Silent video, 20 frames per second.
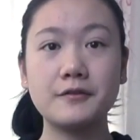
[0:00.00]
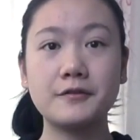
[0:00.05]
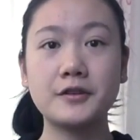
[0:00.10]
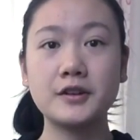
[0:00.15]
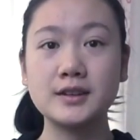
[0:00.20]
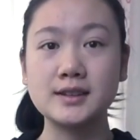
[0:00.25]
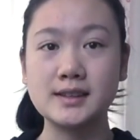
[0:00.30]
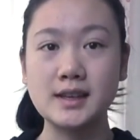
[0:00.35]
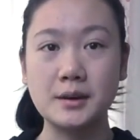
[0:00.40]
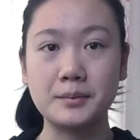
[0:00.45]
For
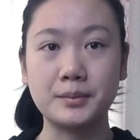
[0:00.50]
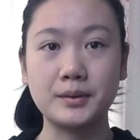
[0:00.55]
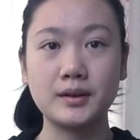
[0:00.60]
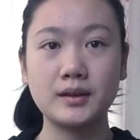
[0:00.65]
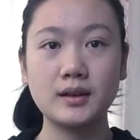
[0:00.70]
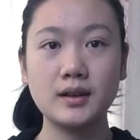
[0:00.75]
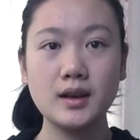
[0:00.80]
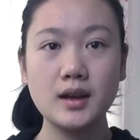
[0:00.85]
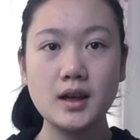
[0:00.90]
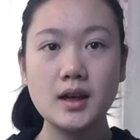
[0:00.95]

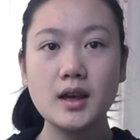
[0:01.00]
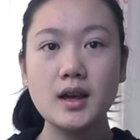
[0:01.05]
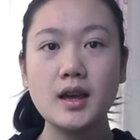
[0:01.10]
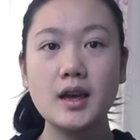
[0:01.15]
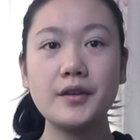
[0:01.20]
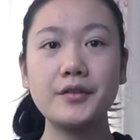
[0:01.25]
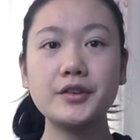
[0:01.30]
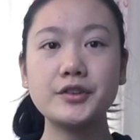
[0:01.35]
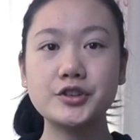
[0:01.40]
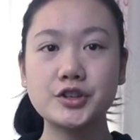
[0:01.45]
example,
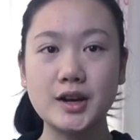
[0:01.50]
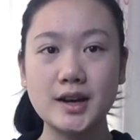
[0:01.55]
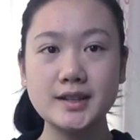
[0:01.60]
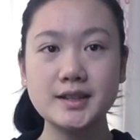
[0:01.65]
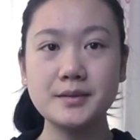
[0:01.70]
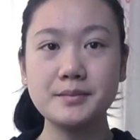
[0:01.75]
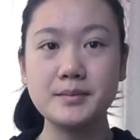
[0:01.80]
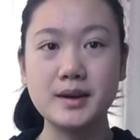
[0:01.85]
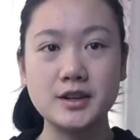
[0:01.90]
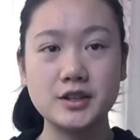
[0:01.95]
if you try
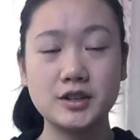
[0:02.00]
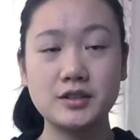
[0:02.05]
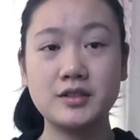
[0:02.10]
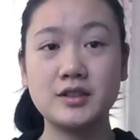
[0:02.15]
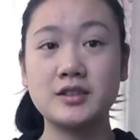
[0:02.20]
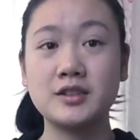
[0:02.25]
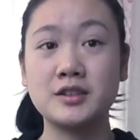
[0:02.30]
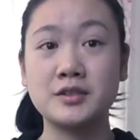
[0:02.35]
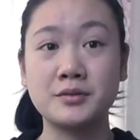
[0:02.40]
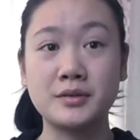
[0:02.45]
to measure
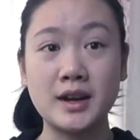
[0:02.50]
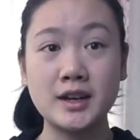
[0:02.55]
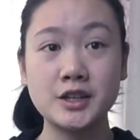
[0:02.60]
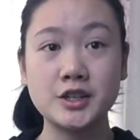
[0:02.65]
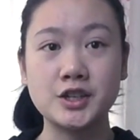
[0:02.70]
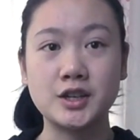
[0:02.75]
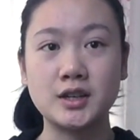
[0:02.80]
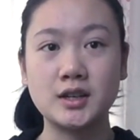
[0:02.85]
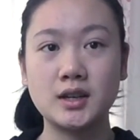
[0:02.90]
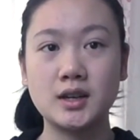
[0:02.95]
the
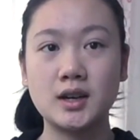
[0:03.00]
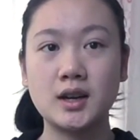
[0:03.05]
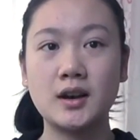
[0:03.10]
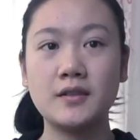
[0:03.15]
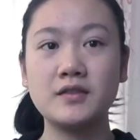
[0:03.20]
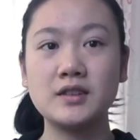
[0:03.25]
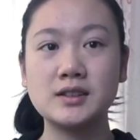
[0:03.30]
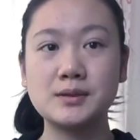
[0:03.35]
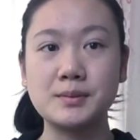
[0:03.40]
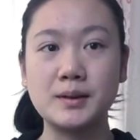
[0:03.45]
direction
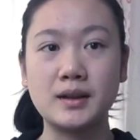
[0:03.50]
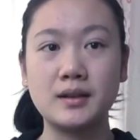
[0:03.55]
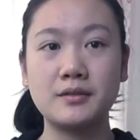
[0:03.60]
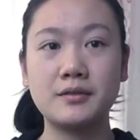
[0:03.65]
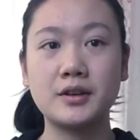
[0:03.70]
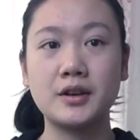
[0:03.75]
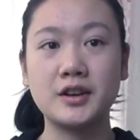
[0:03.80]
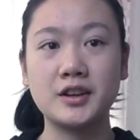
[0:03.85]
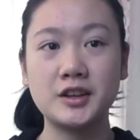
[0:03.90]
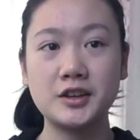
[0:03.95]
of the spin
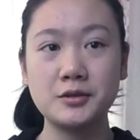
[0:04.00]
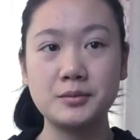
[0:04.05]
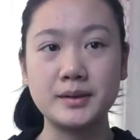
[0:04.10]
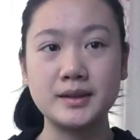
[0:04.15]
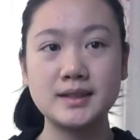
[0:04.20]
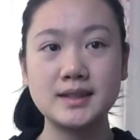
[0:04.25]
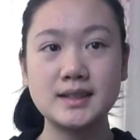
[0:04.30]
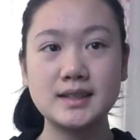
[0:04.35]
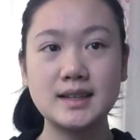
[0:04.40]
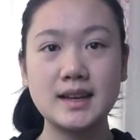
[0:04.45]
for a
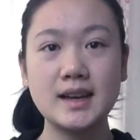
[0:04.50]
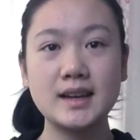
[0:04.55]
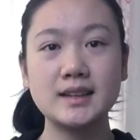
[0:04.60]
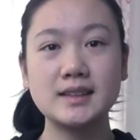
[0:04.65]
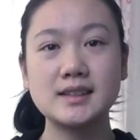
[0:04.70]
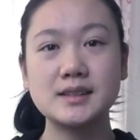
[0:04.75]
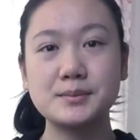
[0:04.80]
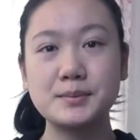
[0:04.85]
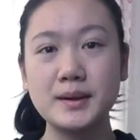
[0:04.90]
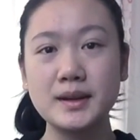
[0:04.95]
qubit and
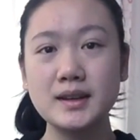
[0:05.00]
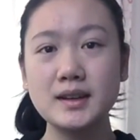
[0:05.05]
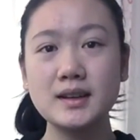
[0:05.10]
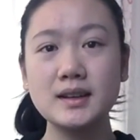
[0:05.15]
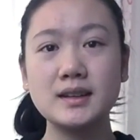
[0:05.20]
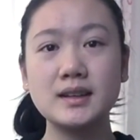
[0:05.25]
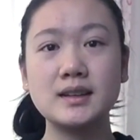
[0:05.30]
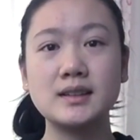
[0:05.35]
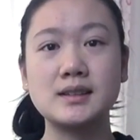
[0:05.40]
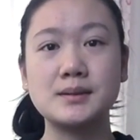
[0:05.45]
its
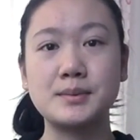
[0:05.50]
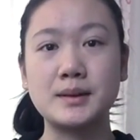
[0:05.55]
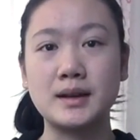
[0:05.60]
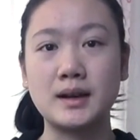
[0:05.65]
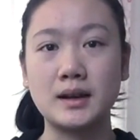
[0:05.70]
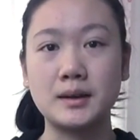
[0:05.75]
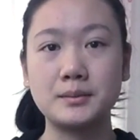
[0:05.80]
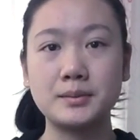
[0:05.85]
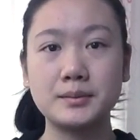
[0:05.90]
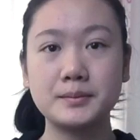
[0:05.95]
spin is spin
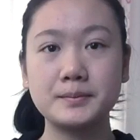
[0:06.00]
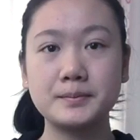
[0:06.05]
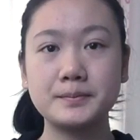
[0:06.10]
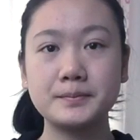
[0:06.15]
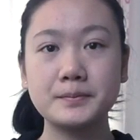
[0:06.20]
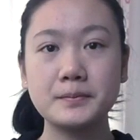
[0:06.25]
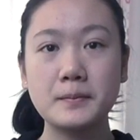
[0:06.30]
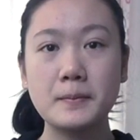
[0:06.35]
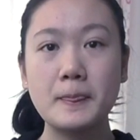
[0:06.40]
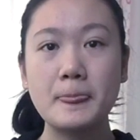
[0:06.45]
up,
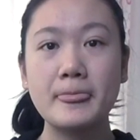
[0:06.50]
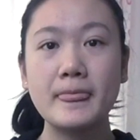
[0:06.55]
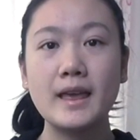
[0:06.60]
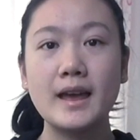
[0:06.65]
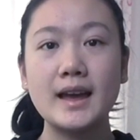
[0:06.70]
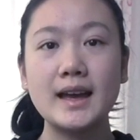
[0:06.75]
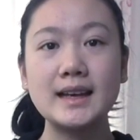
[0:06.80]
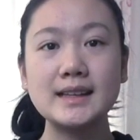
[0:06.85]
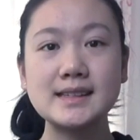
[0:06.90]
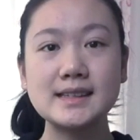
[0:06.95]

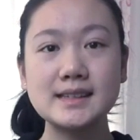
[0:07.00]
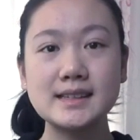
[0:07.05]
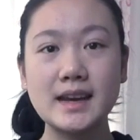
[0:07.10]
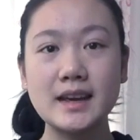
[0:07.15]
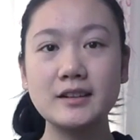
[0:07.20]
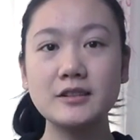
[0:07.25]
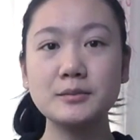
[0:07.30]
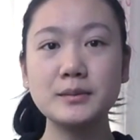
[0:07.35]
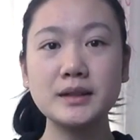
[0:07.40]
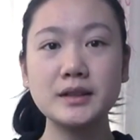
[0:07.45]
its
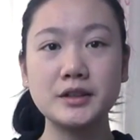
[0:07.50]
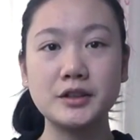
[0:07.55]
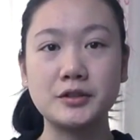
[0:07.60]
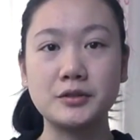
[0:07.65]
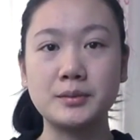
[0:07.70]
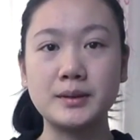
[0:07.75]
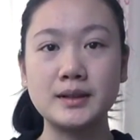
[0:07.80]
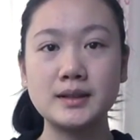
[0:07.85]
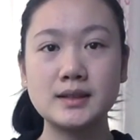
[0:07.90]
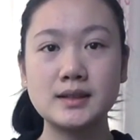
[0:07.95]
entanglement
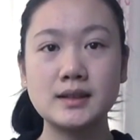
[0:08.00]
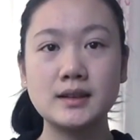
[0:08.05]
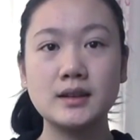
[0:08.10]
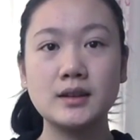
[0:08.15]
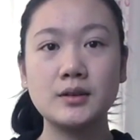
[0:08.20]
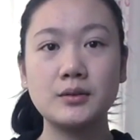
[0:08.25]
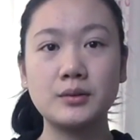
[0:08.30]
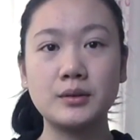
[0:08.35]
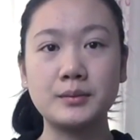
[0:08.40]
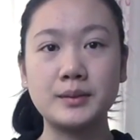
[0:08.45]
qubit
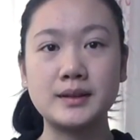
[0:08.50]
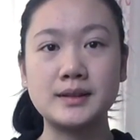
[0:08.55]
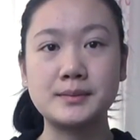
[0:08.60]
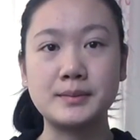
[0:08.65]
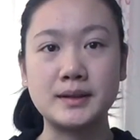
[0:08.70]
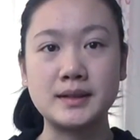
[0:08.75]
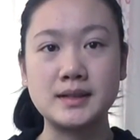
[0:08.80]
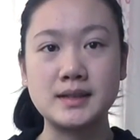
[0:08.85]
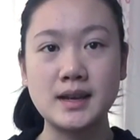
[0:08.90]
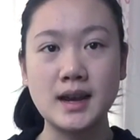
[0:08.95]
will be
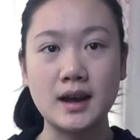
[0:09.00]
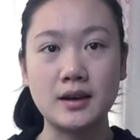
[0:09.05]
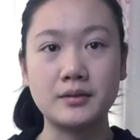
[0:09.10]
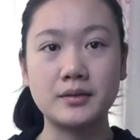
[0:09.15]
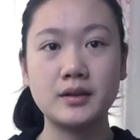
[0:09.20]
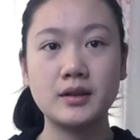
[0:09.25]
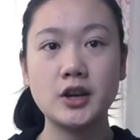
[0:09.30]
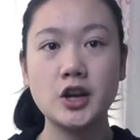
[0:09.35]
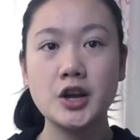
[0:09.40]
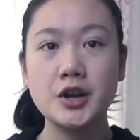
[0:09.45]
spin
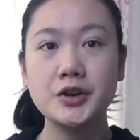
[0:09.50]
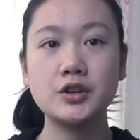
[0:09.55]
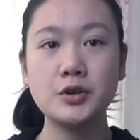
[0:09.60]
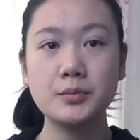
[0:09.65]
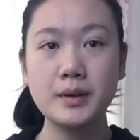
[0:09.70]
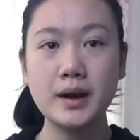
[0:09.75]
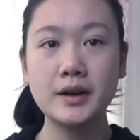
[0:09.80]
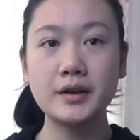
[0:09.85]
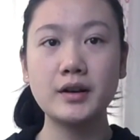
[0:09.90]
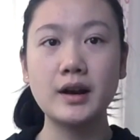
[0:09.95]
down, no
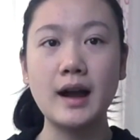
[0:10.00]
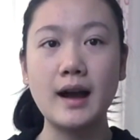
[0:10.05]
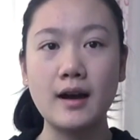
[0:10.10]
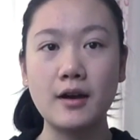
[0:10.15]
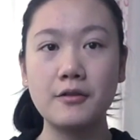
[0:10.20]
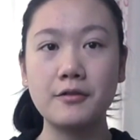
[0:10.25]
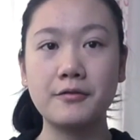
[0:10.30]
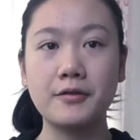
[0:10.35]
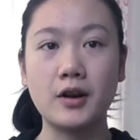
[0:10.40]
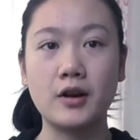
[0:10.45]
matter
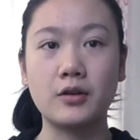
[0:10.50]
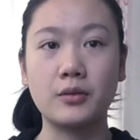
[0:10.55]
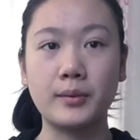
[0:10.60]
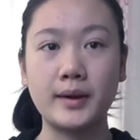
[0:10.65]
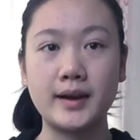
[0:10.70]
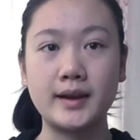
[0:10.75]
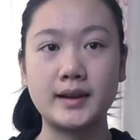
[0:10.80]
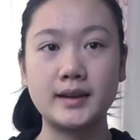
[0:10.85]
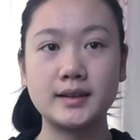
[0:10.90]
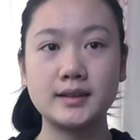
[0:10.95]
how far
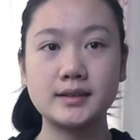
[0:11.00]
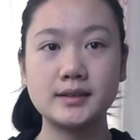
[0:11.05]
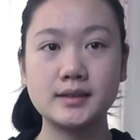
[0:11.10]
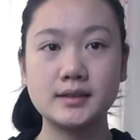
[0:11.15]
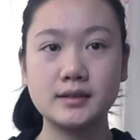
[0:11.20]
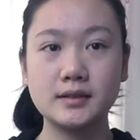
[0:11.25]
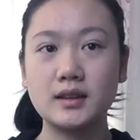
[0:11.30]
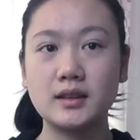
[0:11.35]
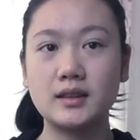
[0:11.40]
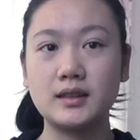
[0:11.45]
away it is.